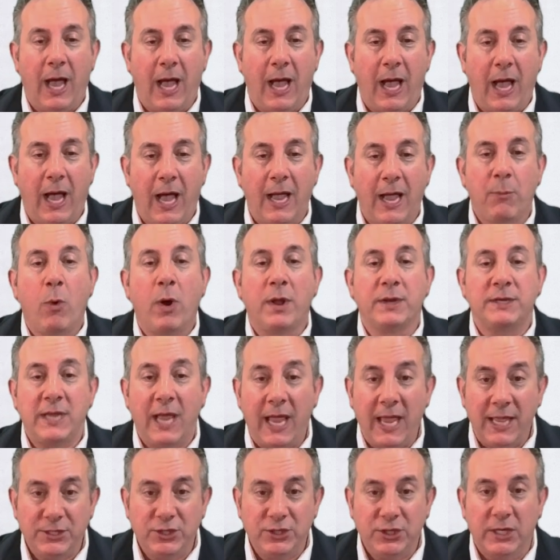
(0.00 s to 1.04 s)
I want
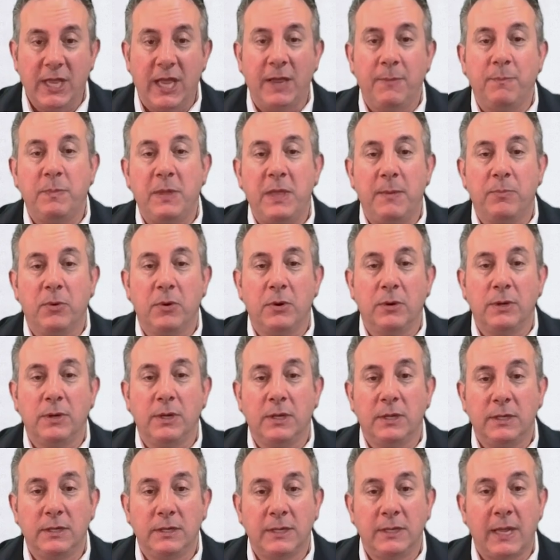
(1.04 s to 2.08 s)
to educate people,
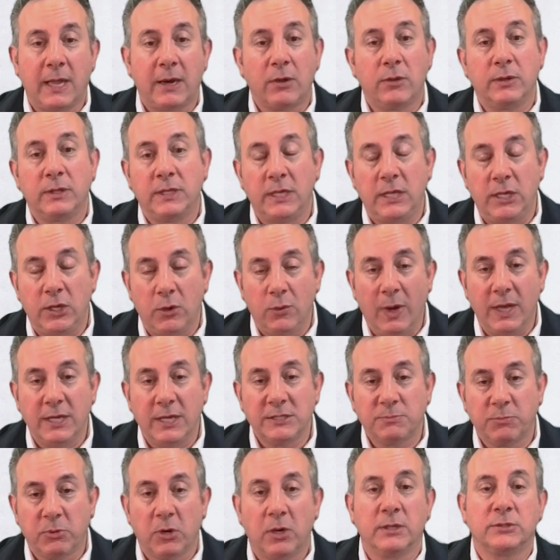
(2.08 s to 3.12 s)
not only in the US,
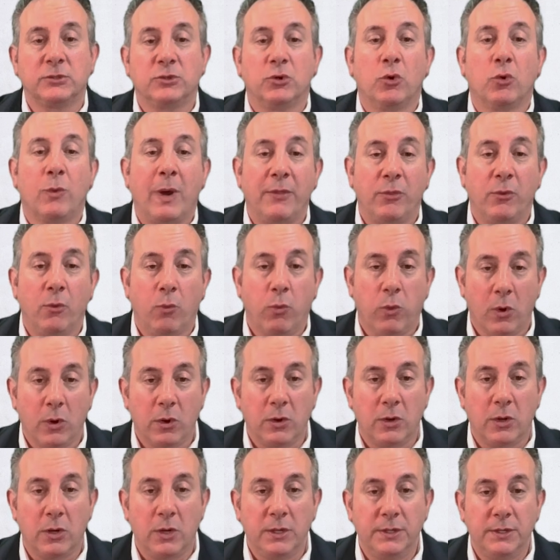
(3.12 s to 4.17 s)
but also around the
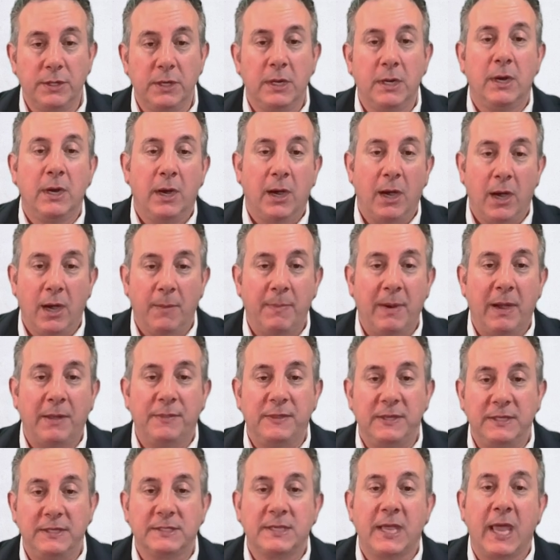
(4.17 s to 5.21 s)
world about
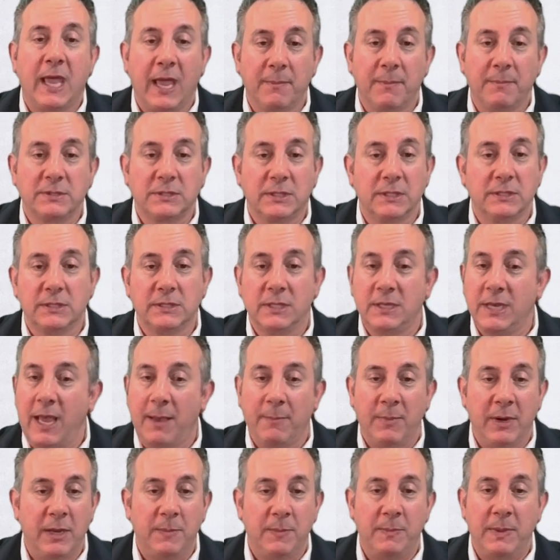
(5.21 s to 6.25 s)
these camps because not
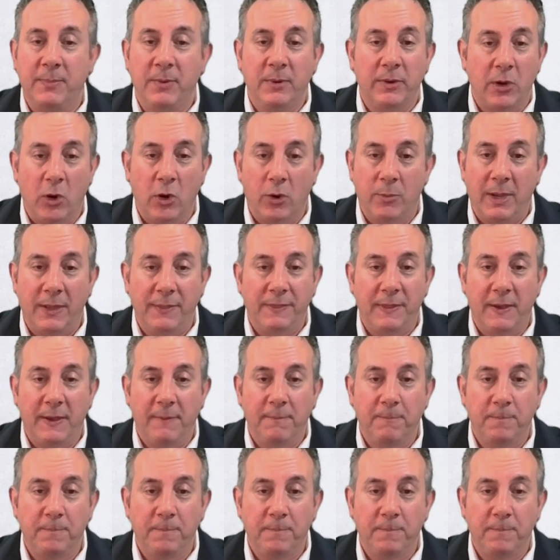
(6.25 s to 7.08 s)
many people know about them.